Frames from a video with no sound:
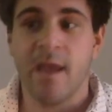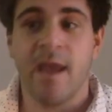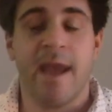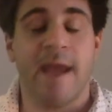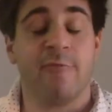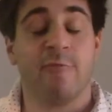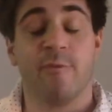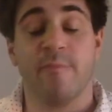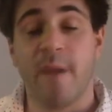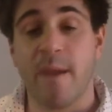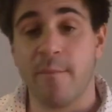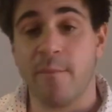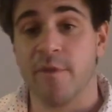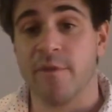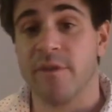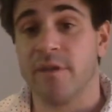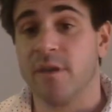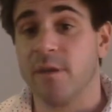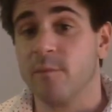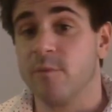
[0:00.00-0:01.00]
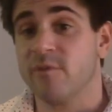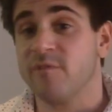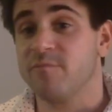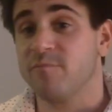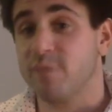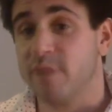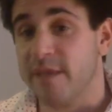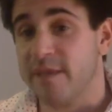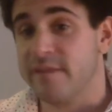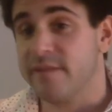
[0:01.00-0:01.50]
And remember, the number of
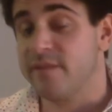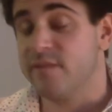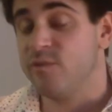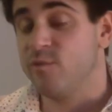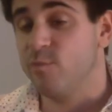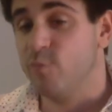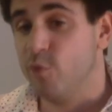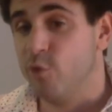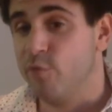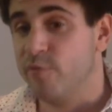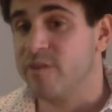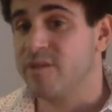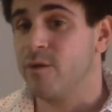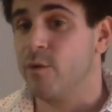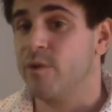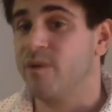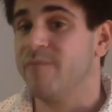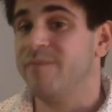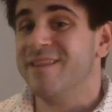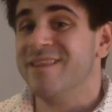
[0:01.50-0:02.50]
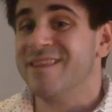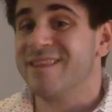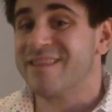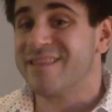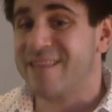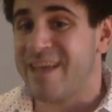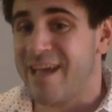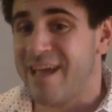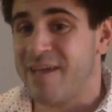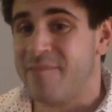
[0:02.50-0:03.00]
places you move is going to be the
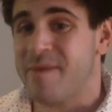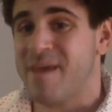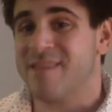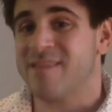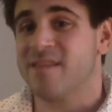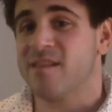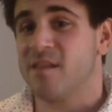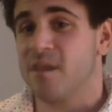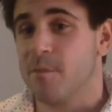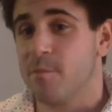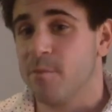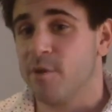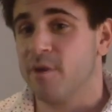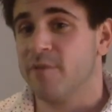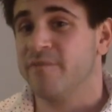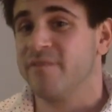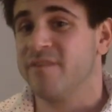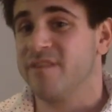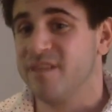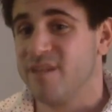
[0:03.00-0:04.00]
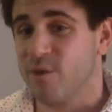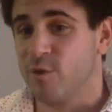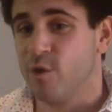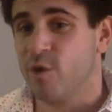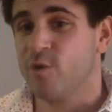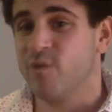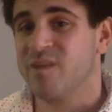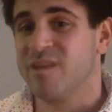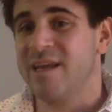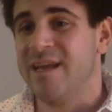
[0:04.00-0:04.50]
same as the number of
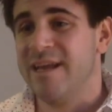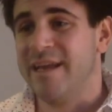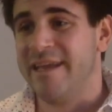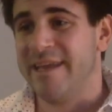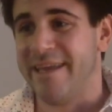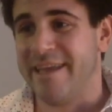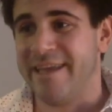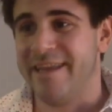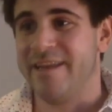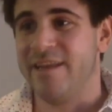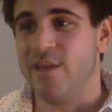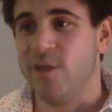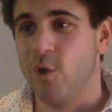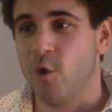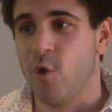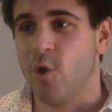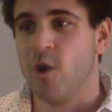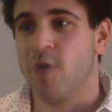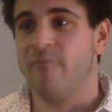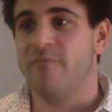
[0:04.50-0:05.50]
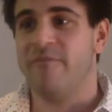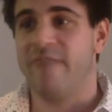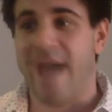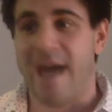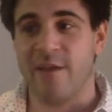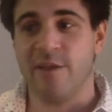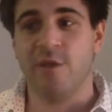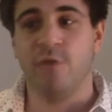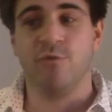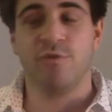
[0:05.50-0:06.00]
zeros in your
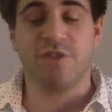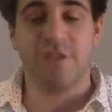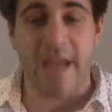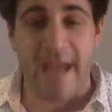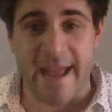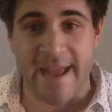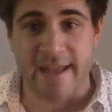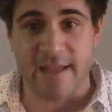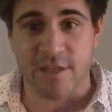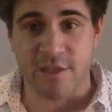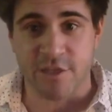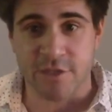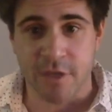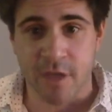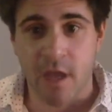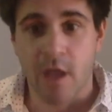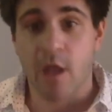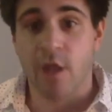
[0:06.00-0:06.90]
value change.